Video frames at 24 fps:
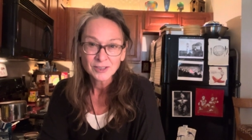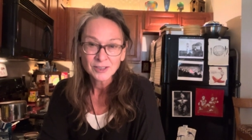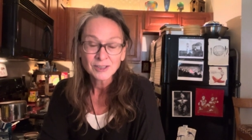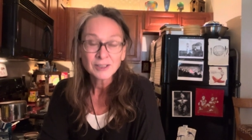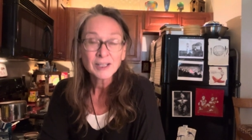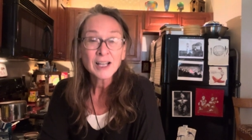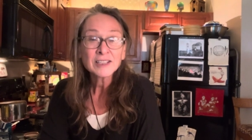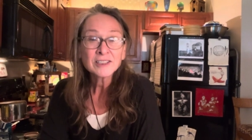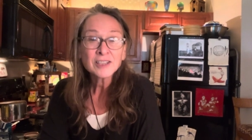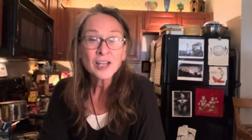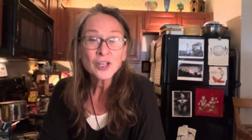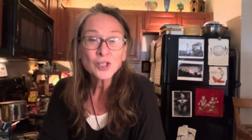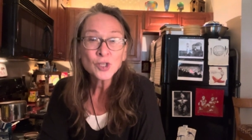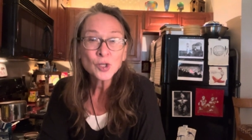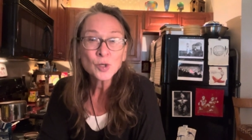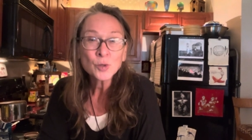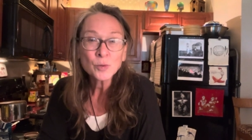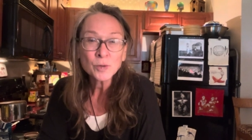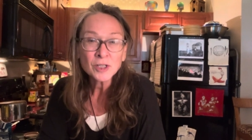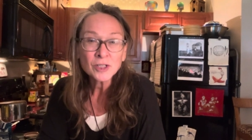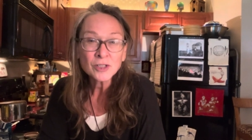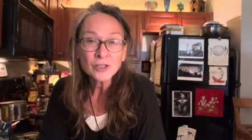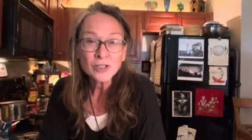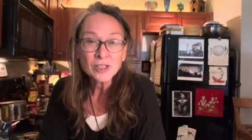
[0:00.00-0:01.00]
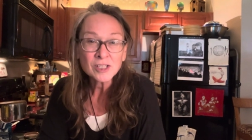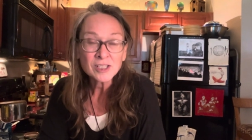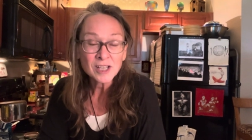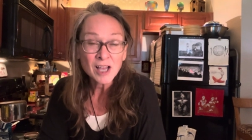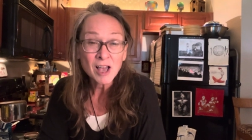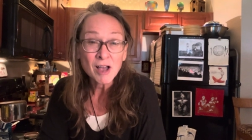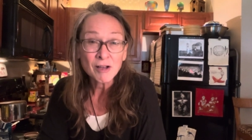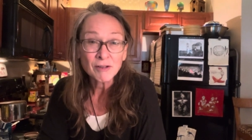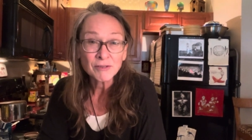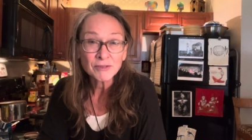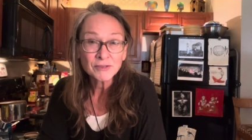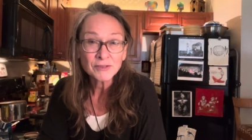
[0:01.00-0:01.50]
That's how you greet
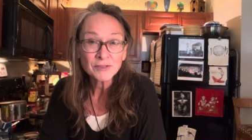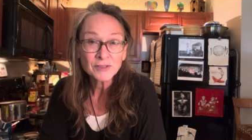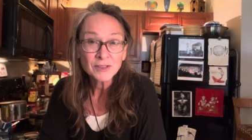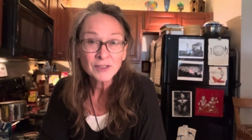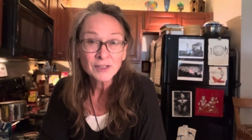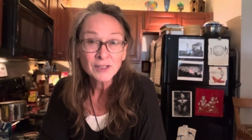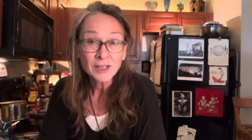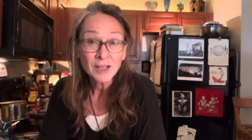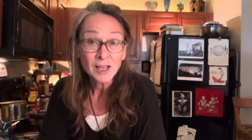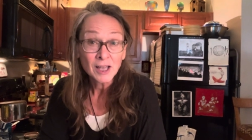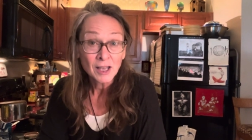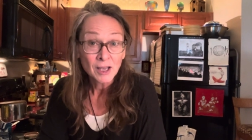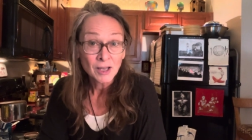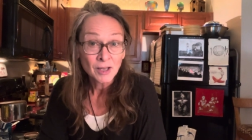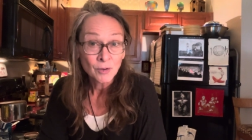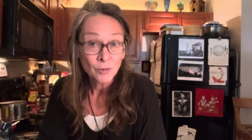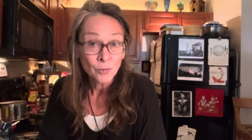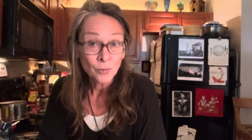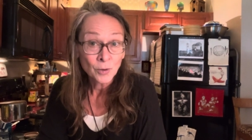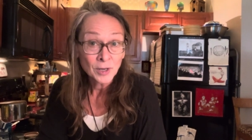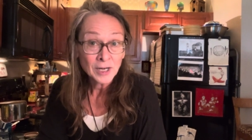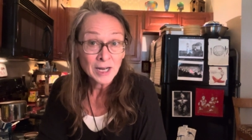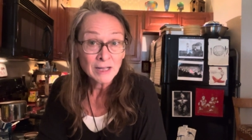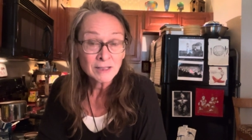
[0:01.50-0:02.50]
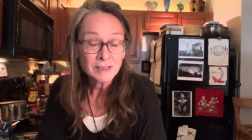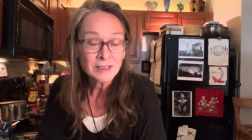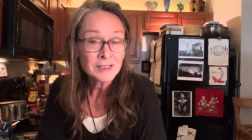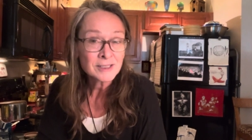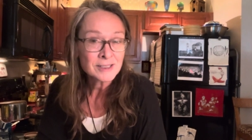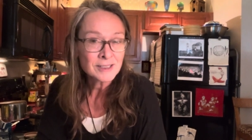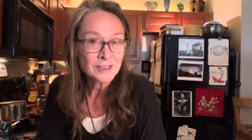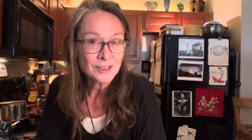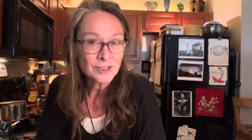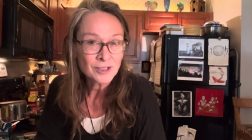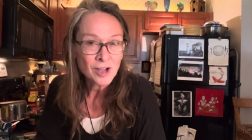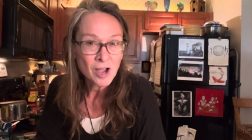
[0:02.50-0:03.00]
yourself. What else is
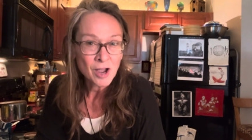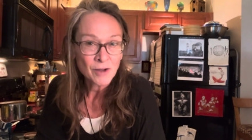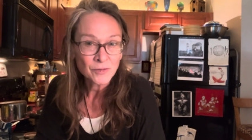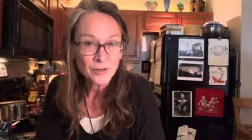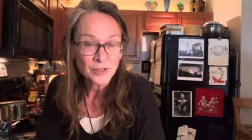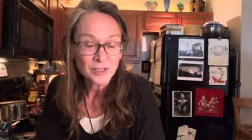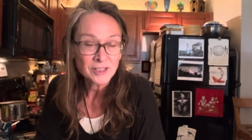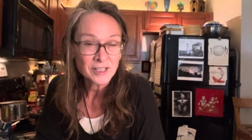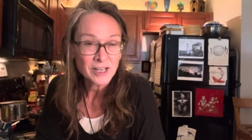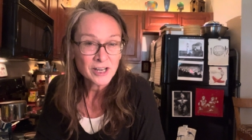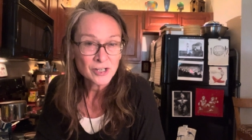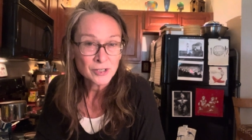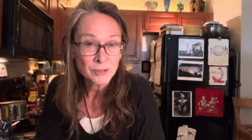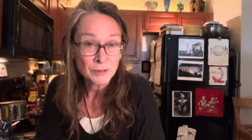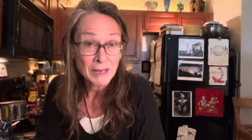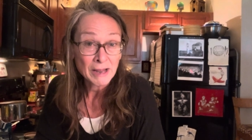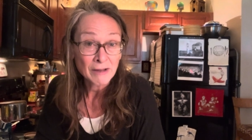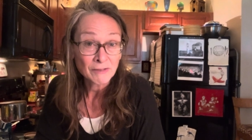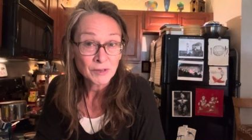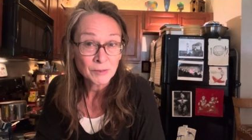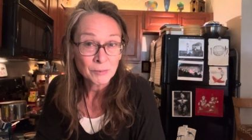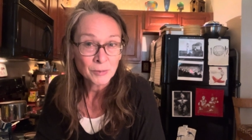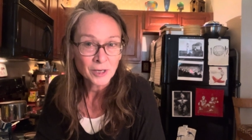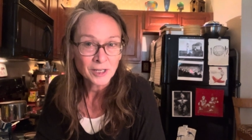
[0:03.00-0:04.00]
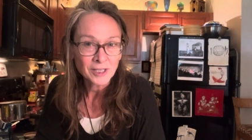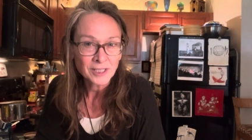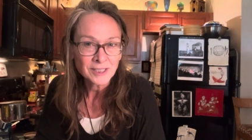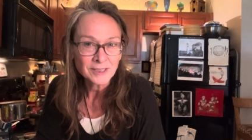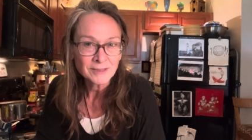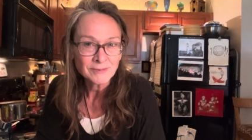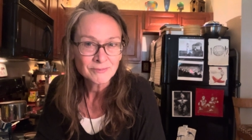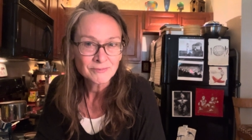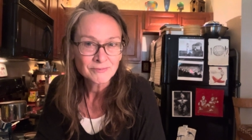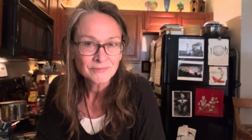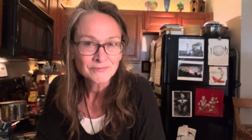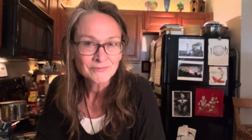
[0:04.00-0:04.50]
in a conversation, everybody?
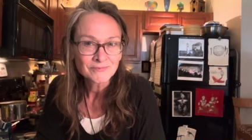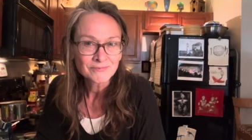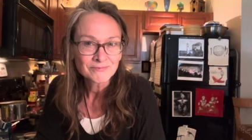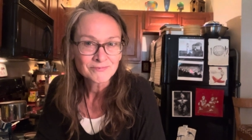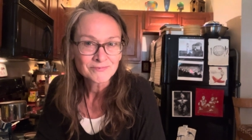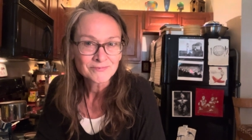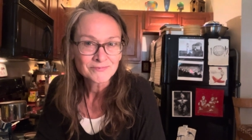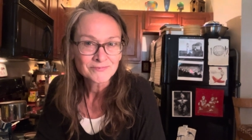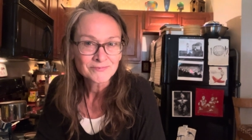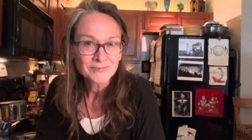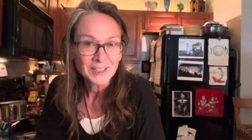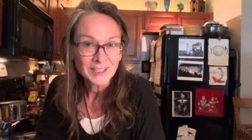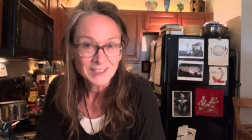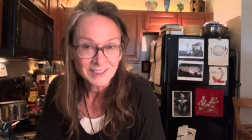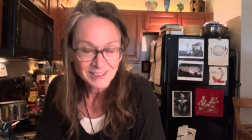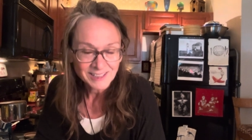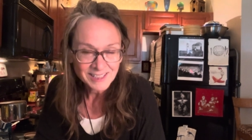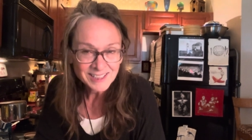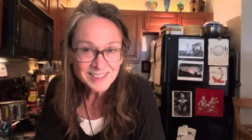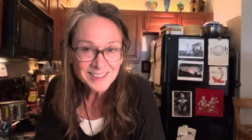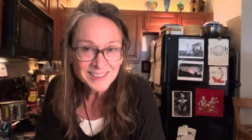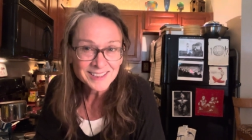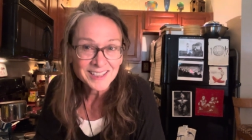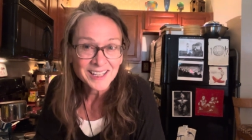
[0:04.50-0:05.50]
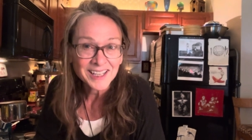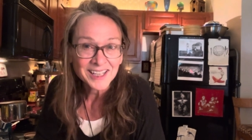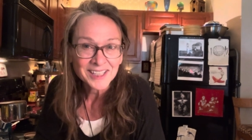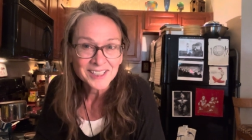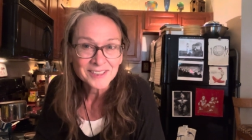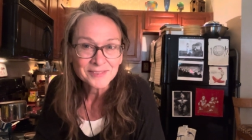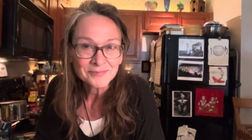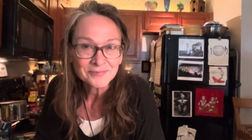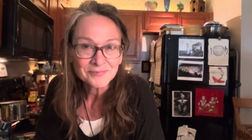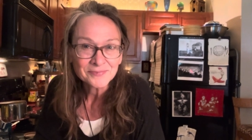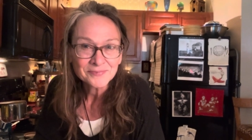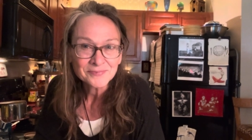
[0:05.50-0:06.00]
Listening.
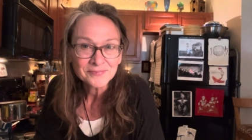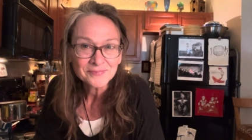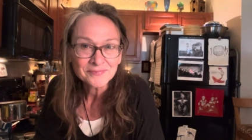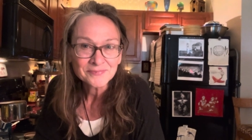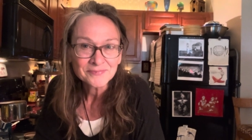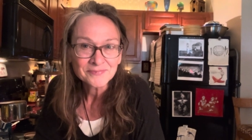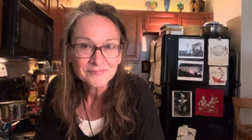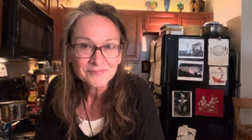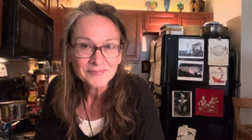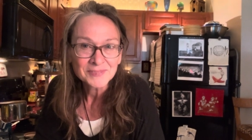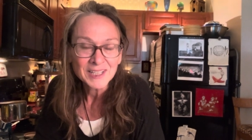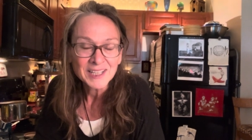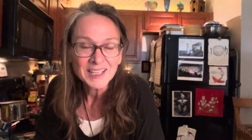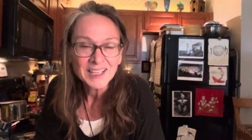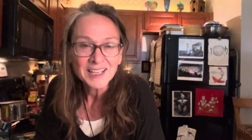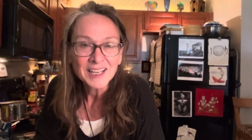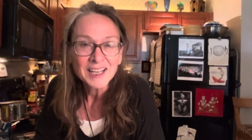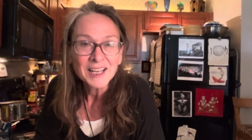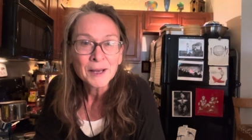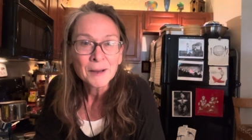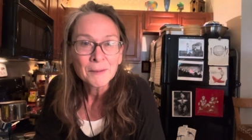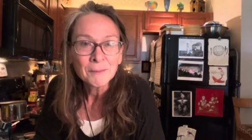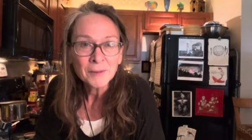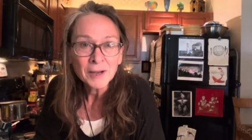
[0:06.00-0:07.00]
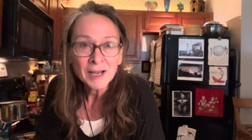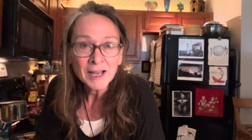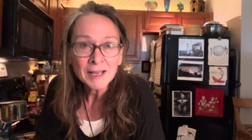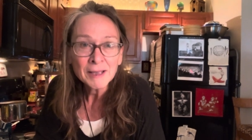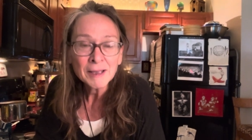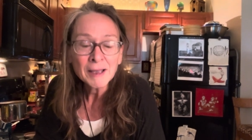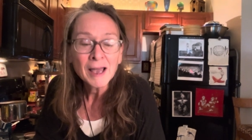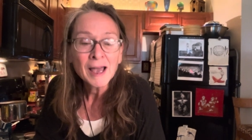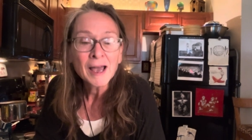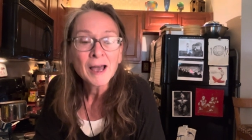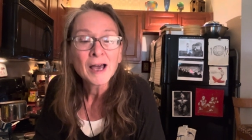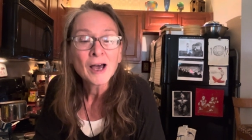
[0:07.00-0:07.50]

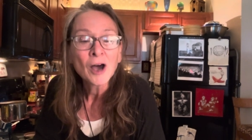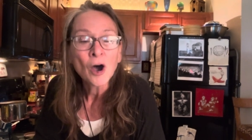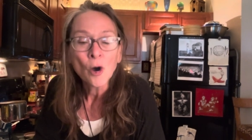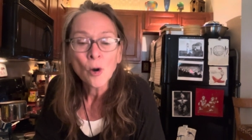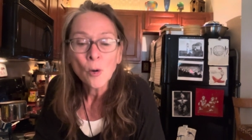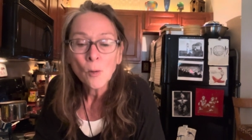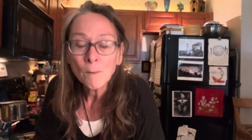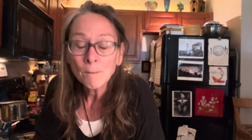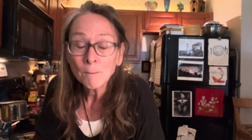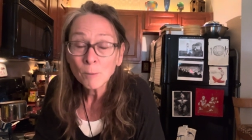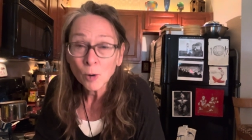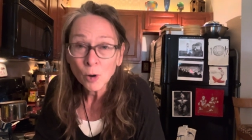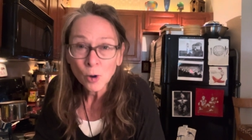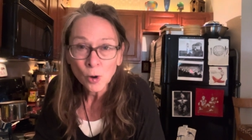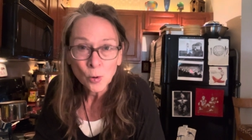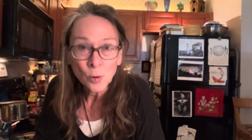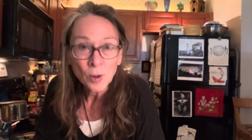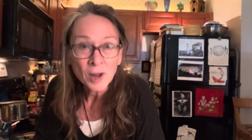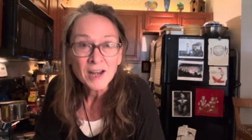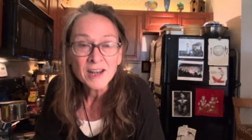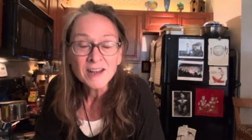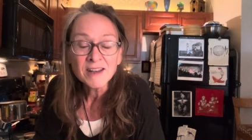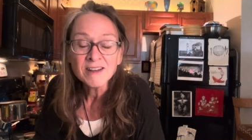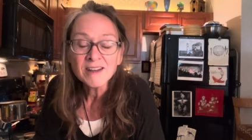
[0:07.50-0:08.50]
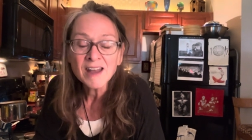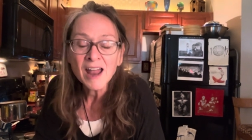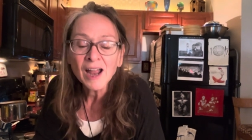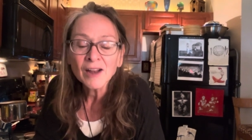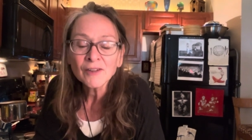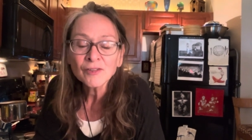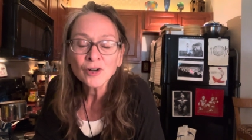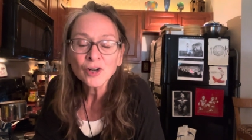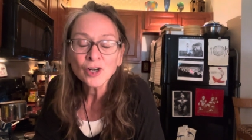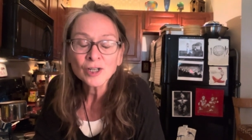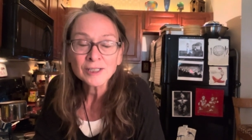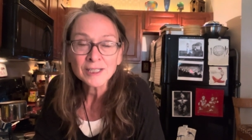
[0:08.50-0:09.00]
My ombo
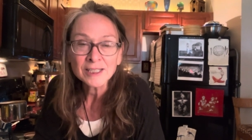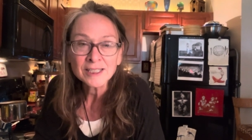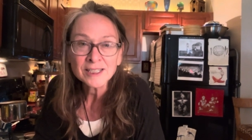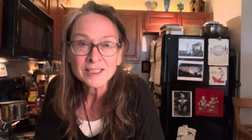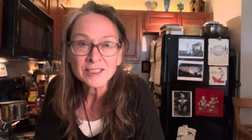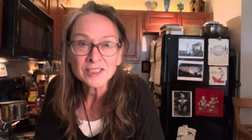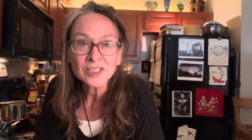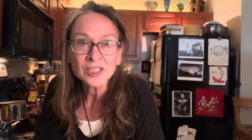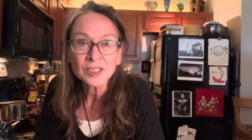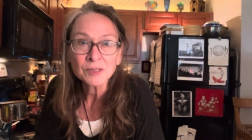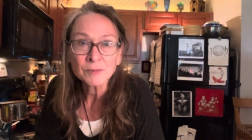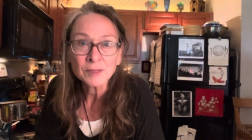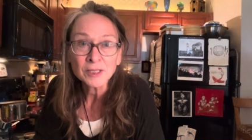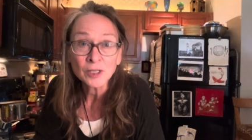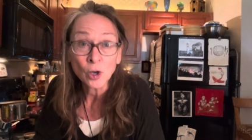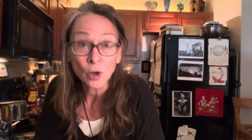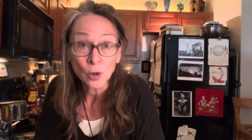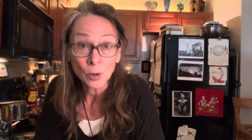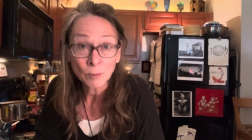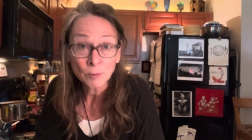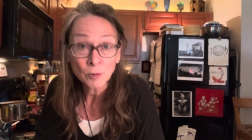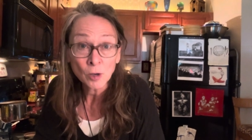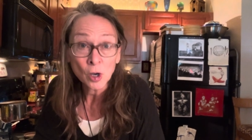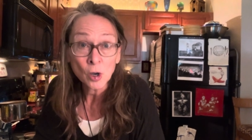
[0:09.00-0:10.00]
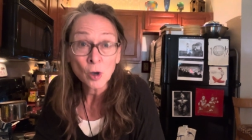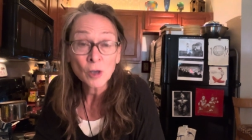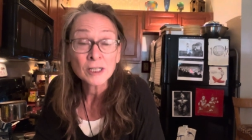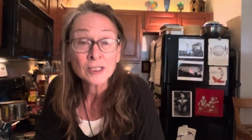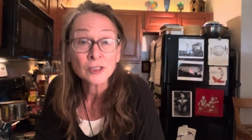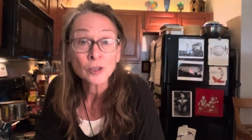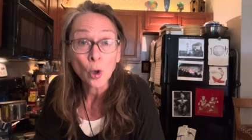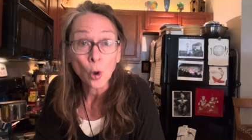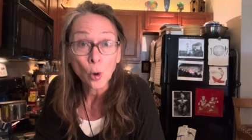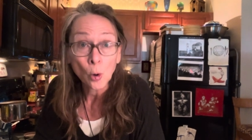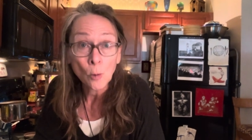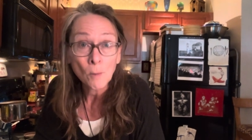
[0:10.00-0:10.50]
never listened to me. Ombo
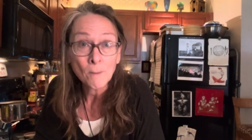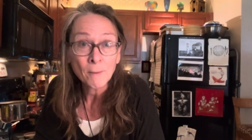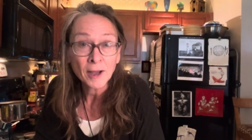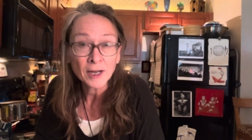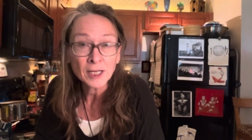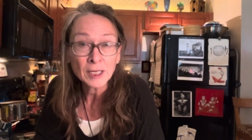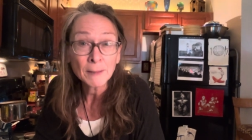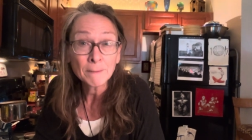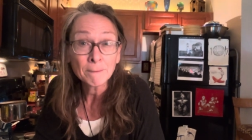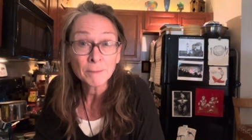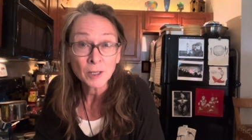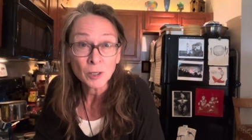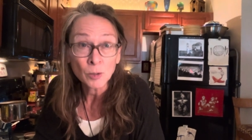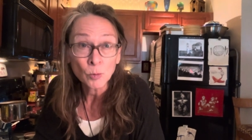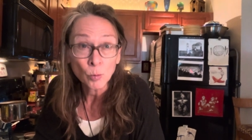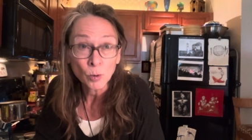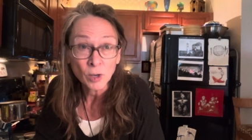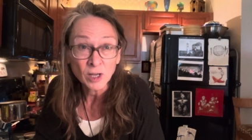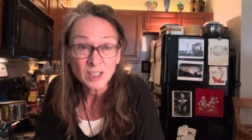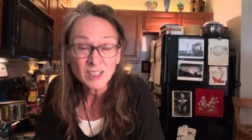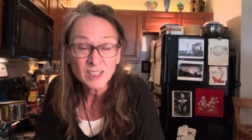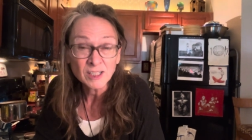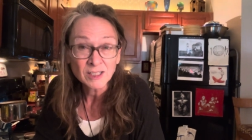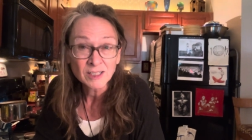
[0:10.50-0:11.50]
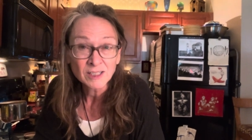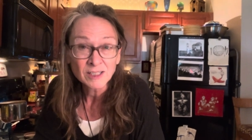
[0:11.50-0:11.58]
is oh mighty big one.